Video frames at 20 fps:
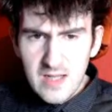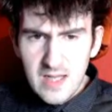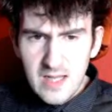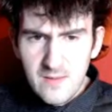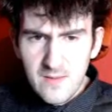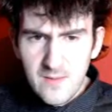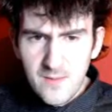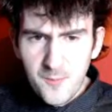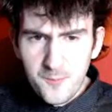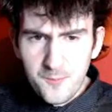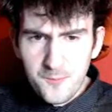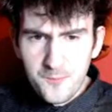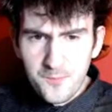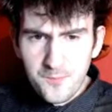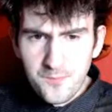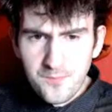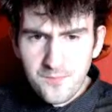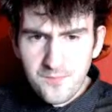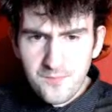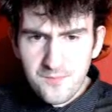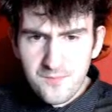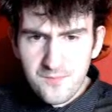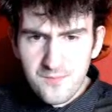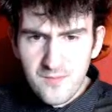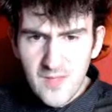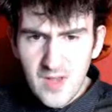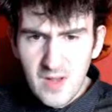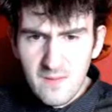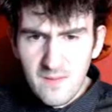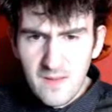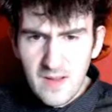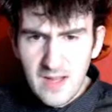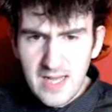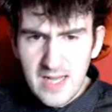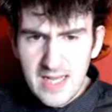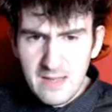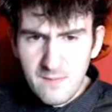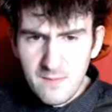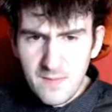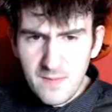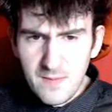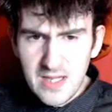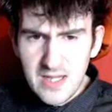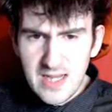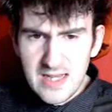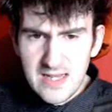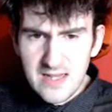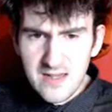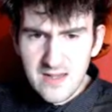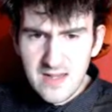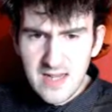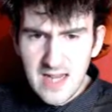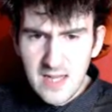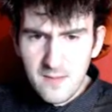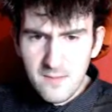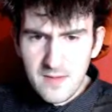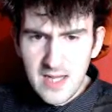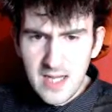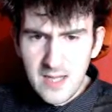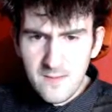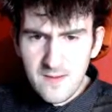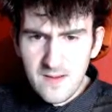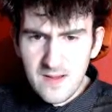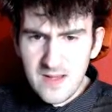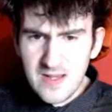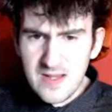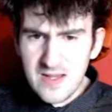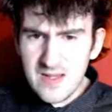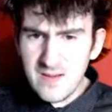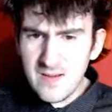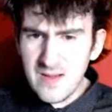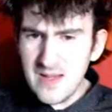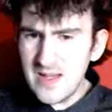of fine, but it's just the others.